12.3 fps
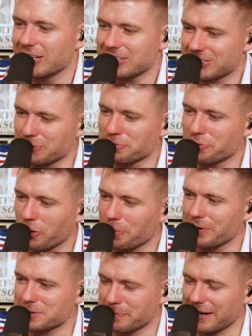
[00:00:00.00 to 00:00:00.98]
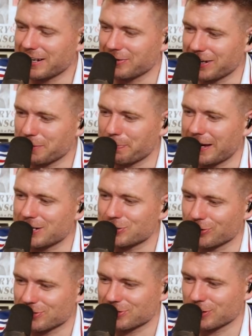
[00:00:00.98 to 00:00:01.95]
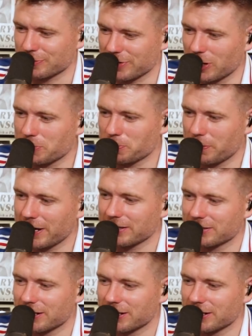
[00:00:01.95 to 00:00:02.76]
some 4-piece band with like banjos and stuff get up playing,